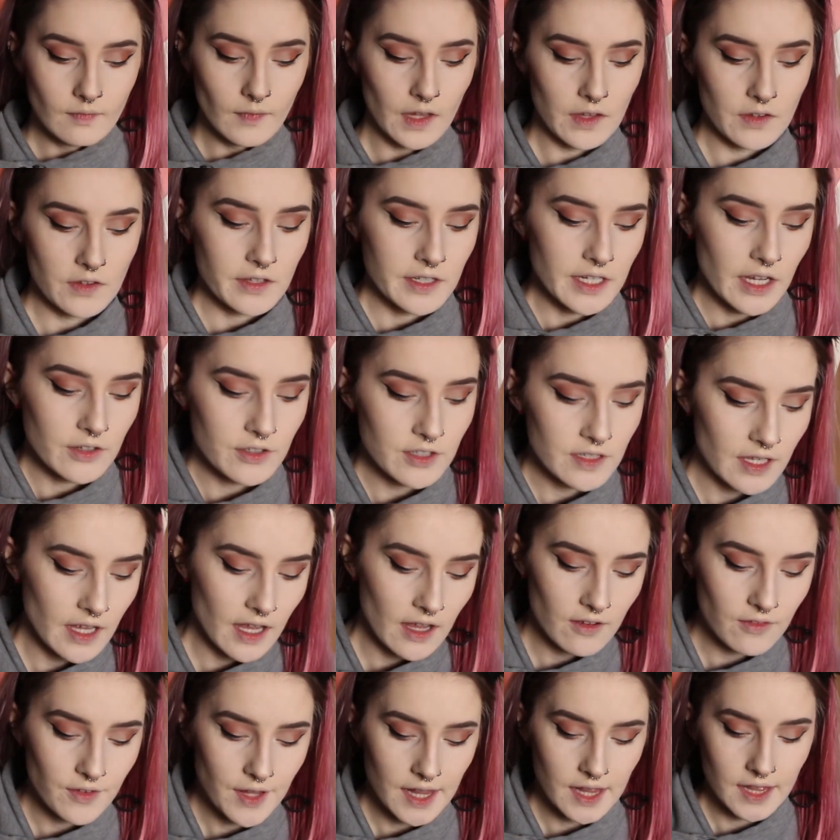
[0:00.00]
So now I just
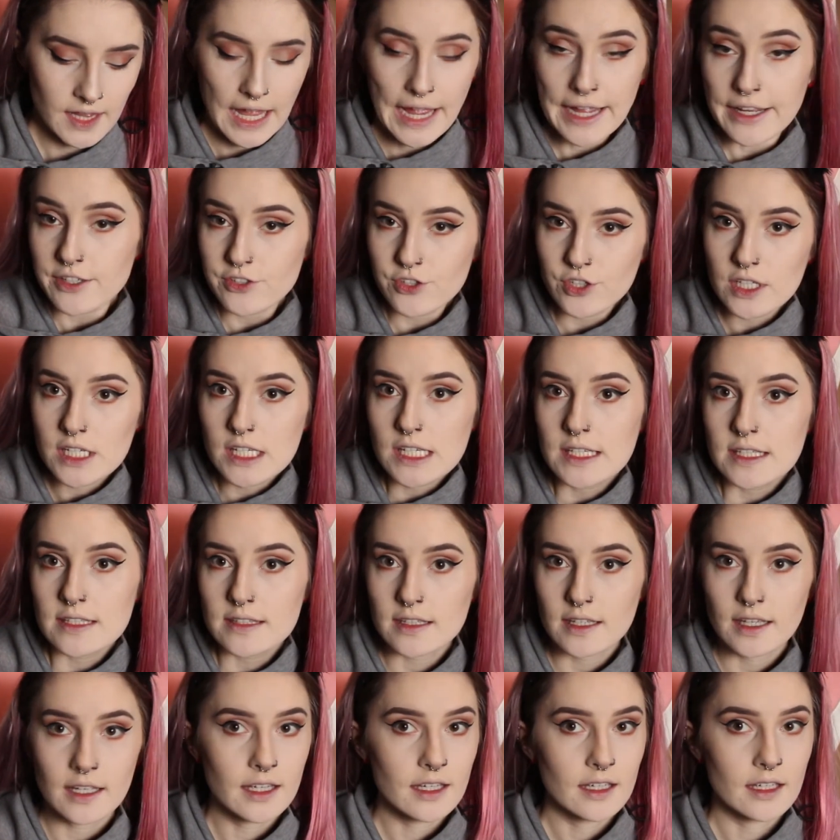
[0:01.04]
have lashes
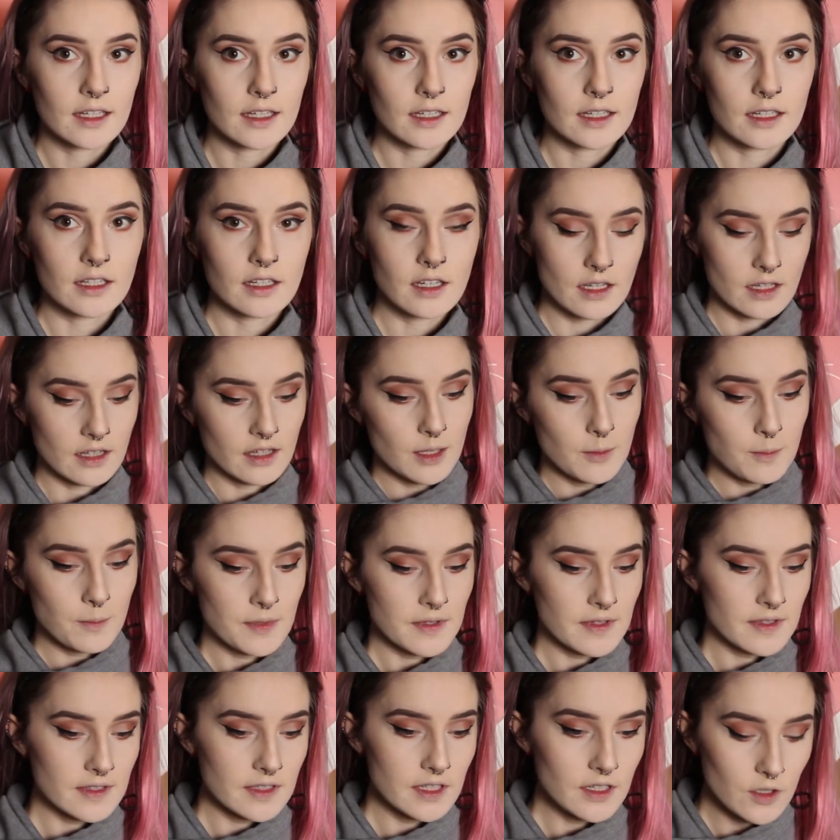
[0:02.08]
and
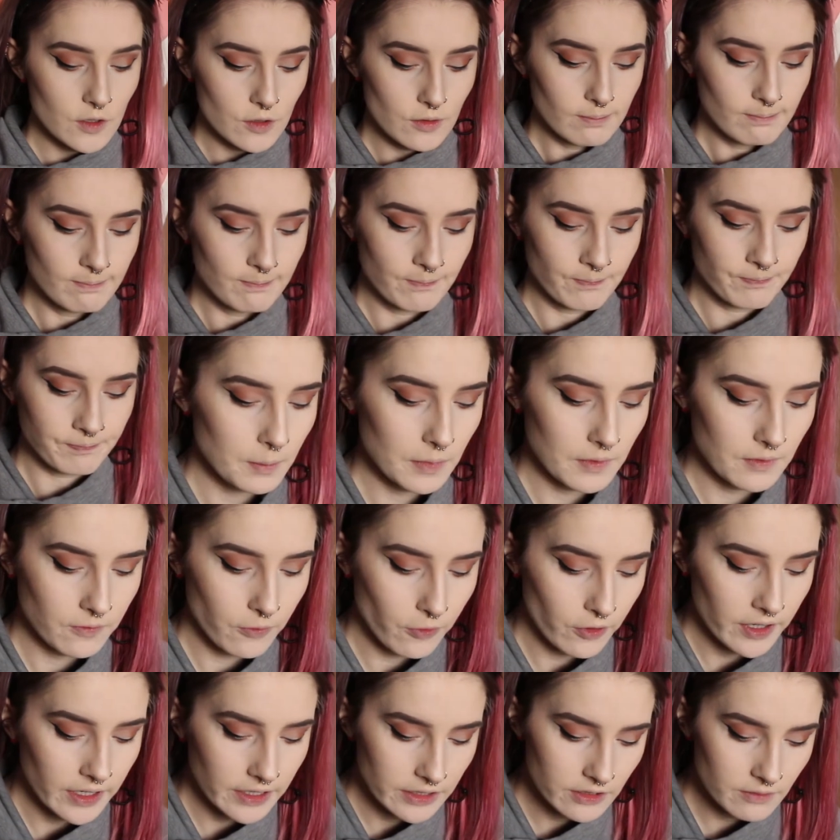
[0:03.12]
lips to do.
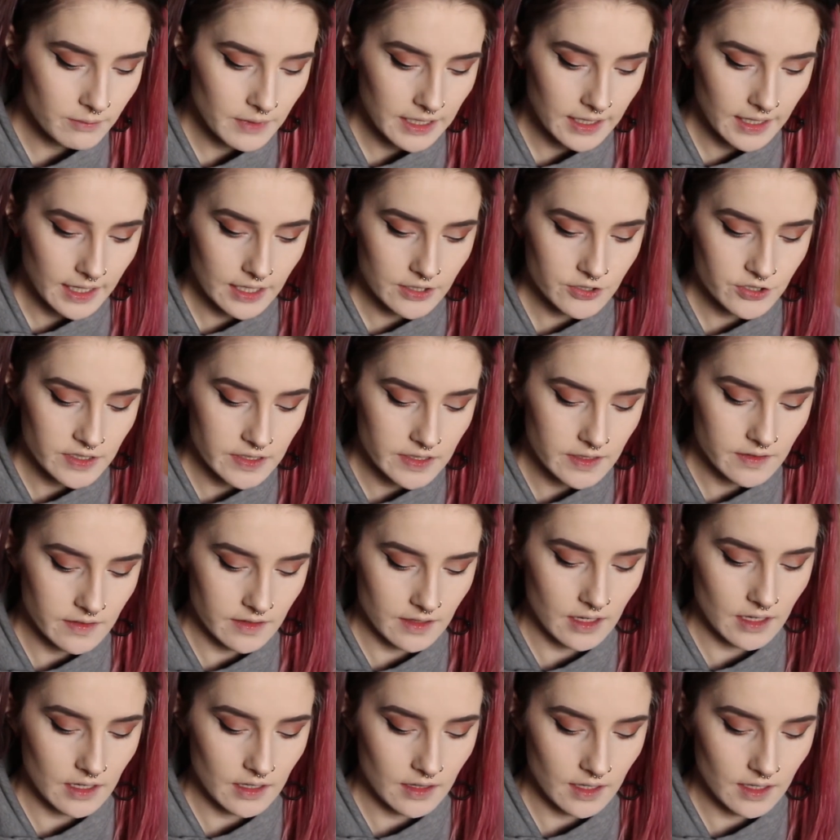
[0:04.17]
Before I do my lashes,
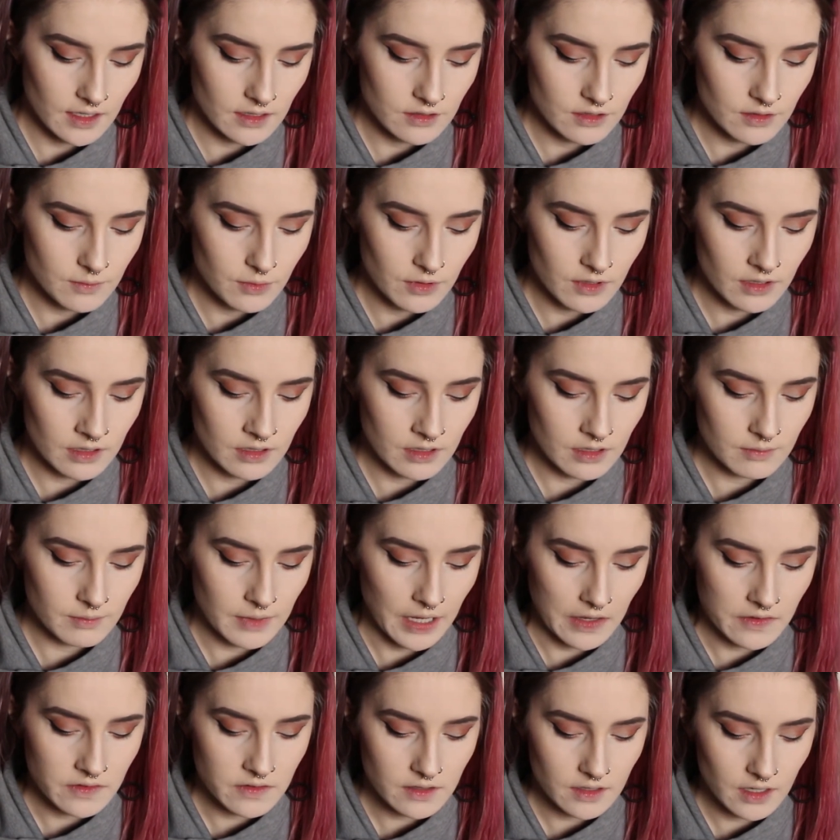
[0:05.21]
I like to put on
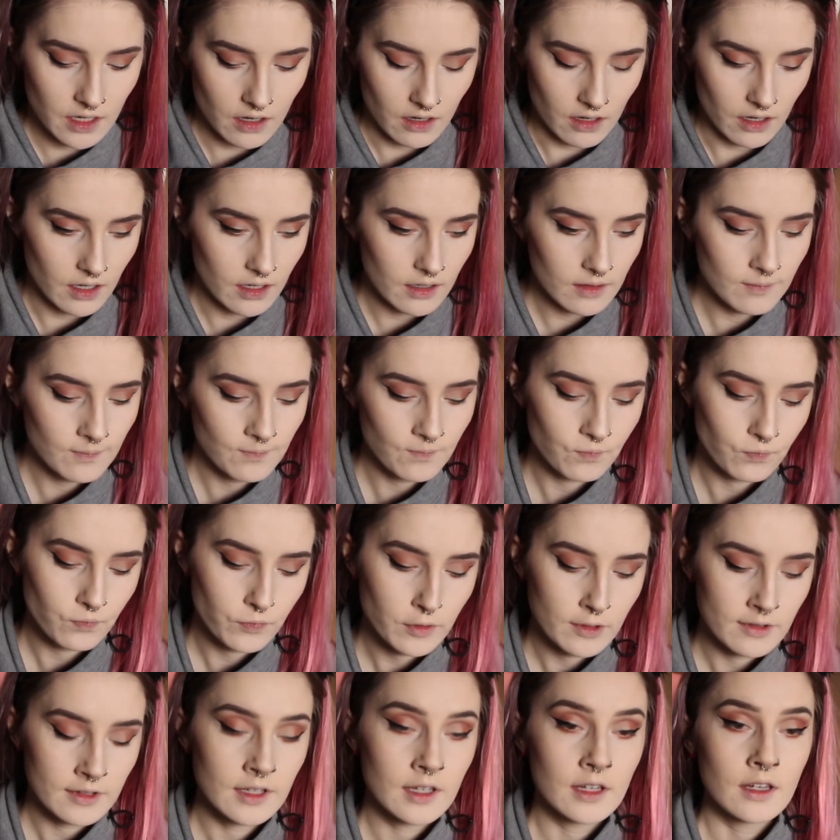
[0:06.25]
mascara
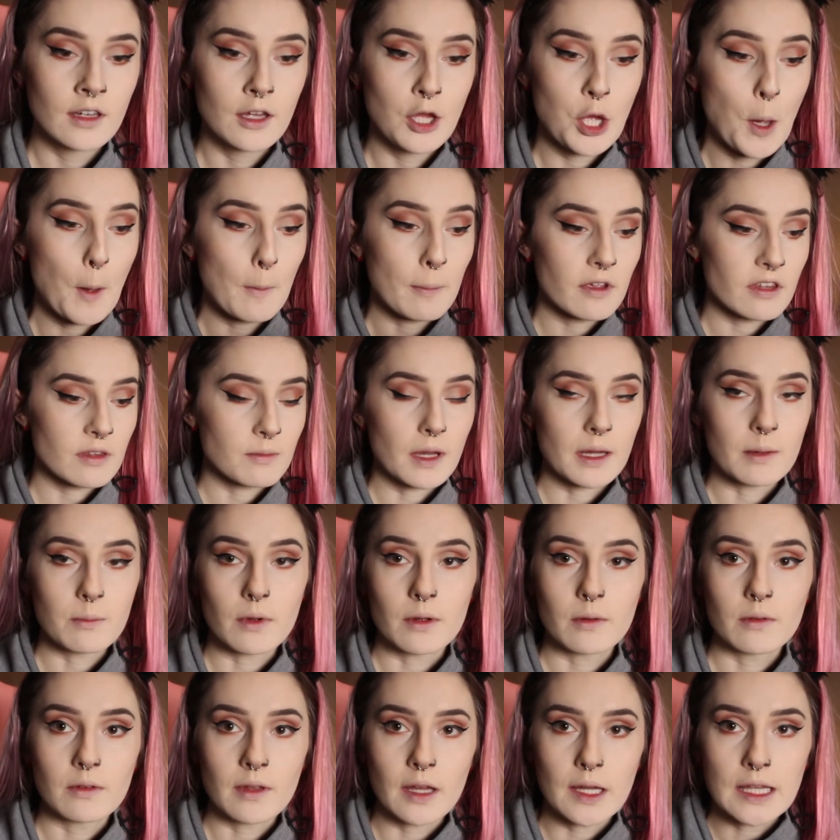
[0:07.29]
because my
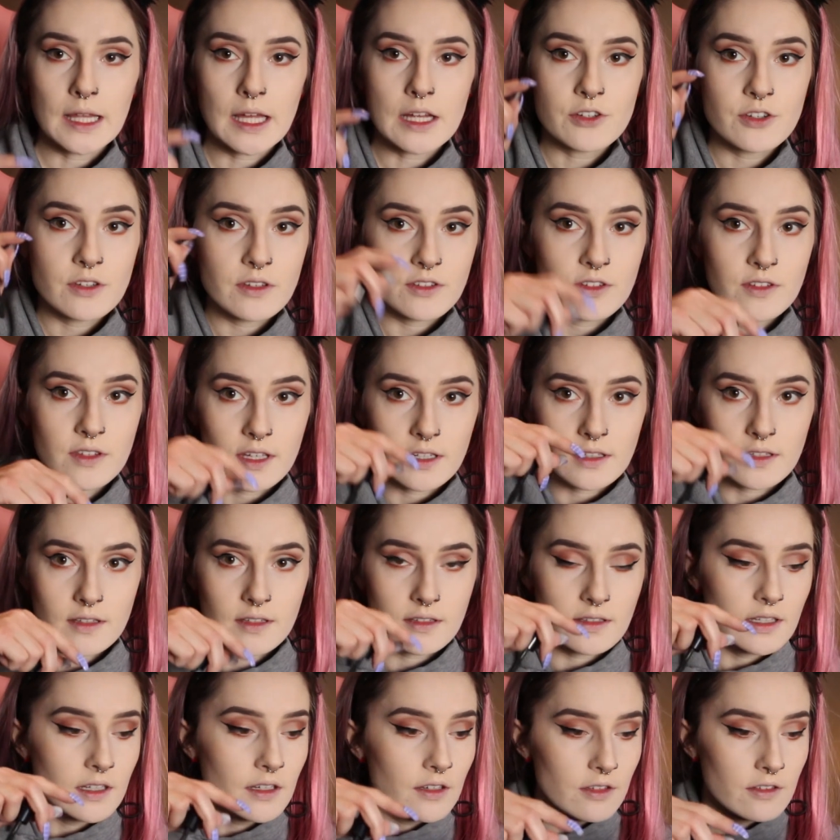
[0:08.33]
lashes just like to
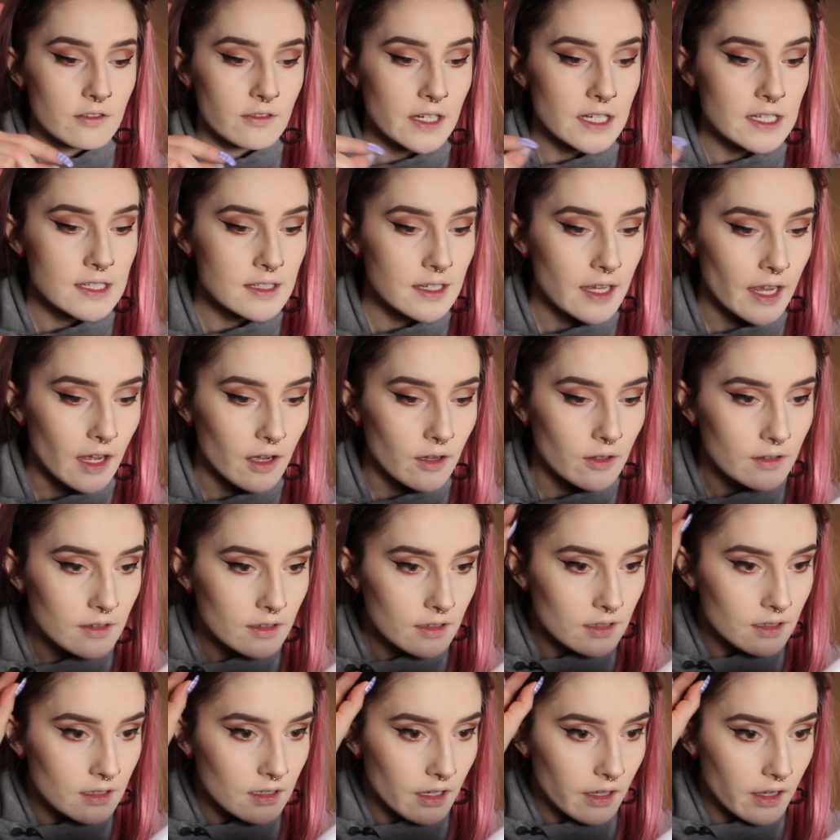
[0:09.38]
stick straight down.
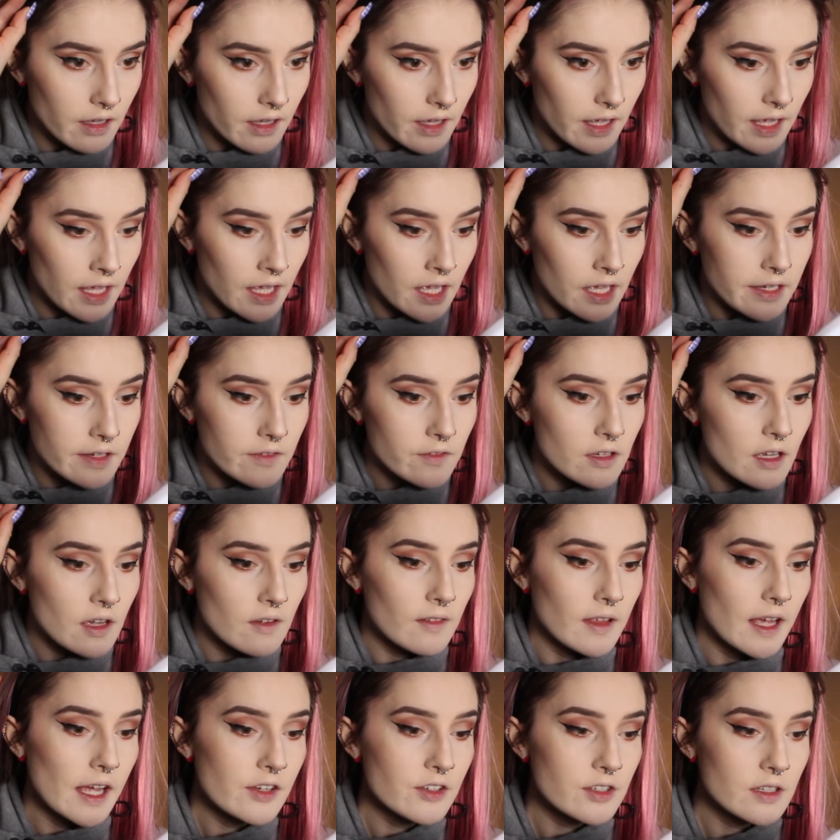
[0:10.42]
And if you have
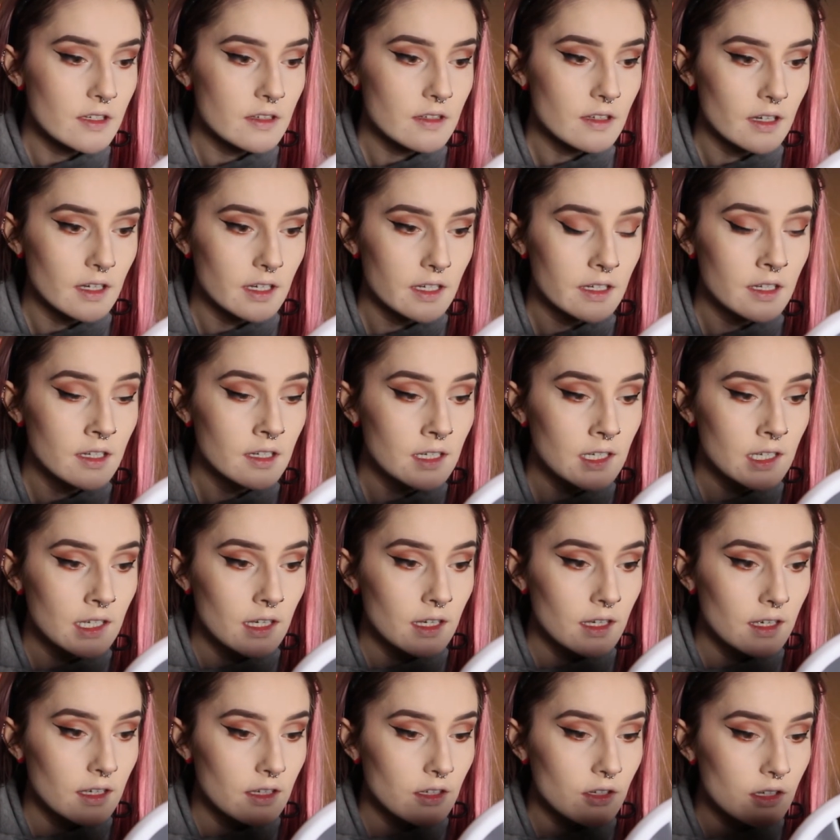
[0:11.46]
lashes on,
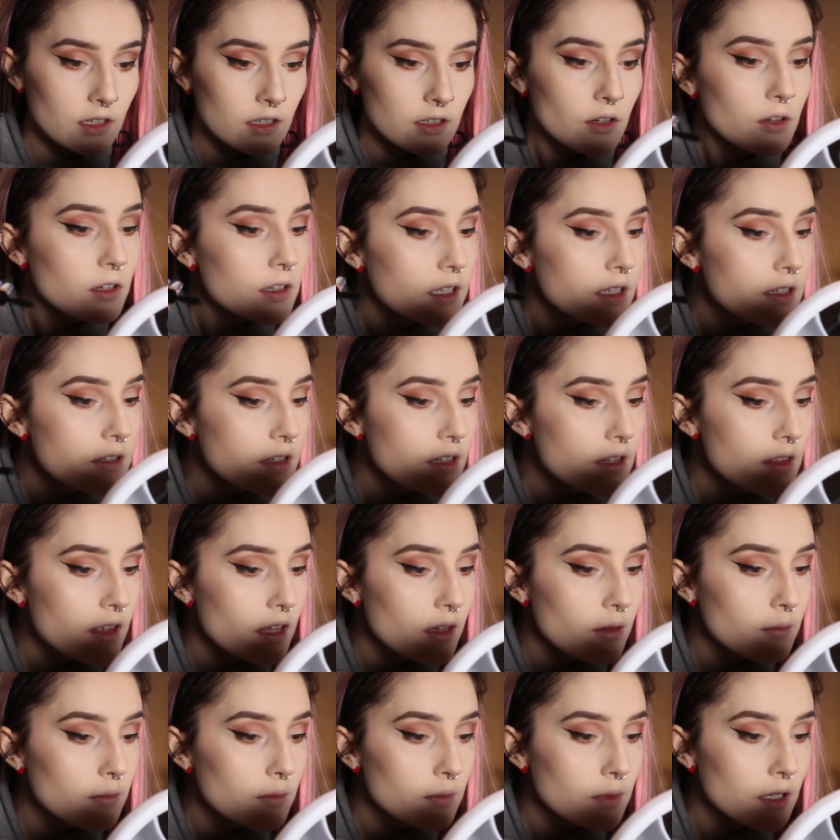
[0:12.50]
you can totally see
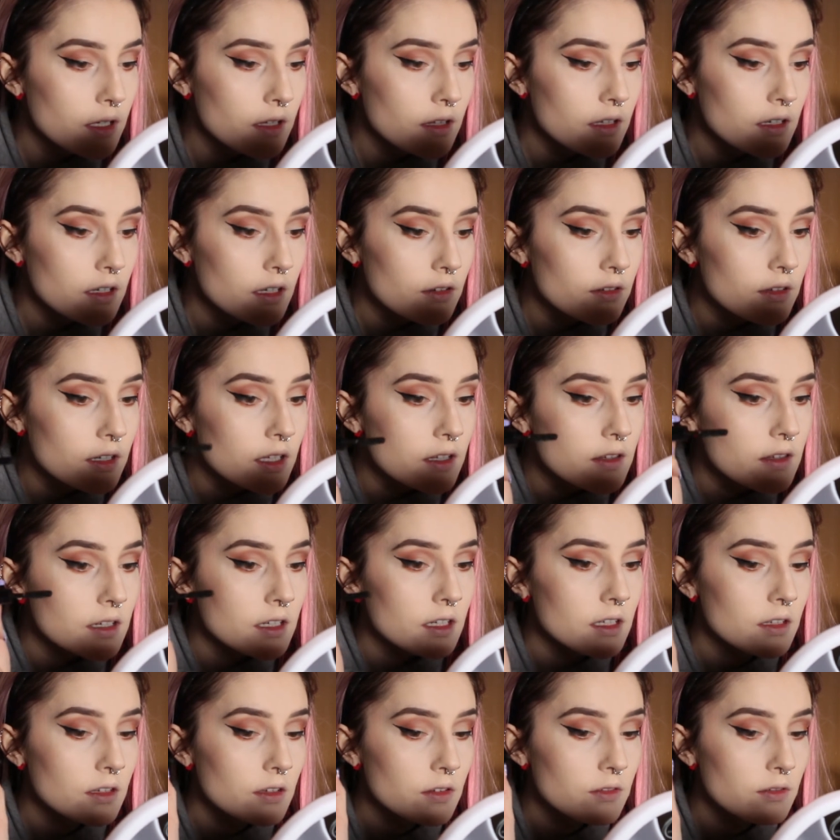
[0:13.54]
them difference and
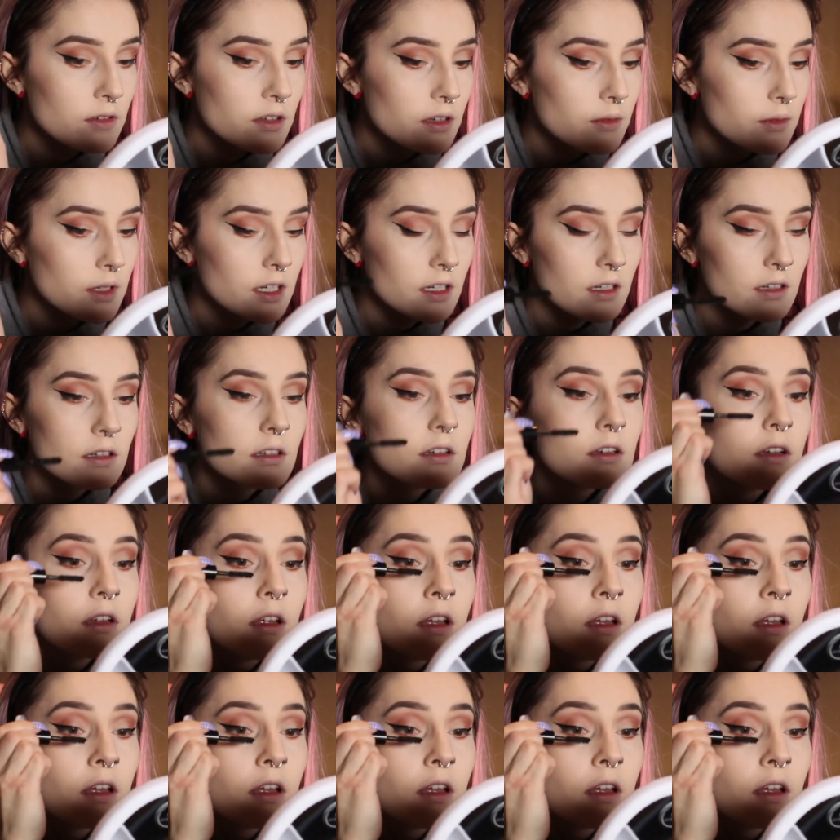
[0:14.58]
it looks really weird.